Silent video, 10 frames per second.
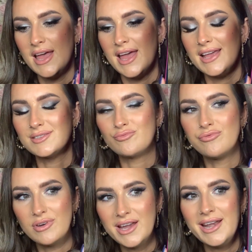It's
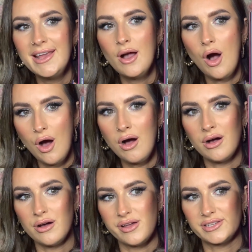really
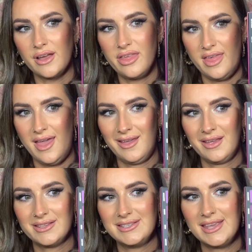hard, I
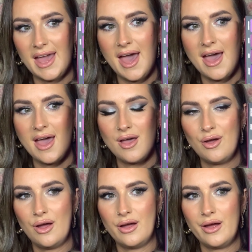think, to get
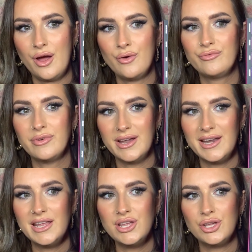a
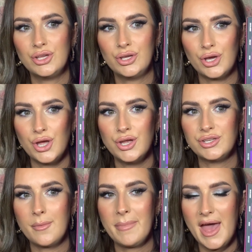really good
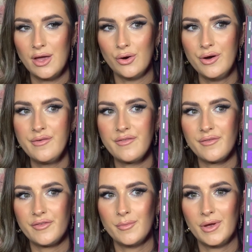payoff
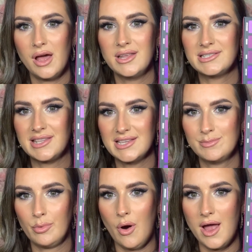from colours this
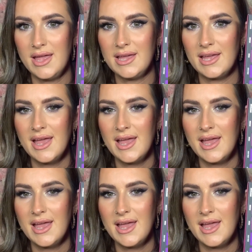bright.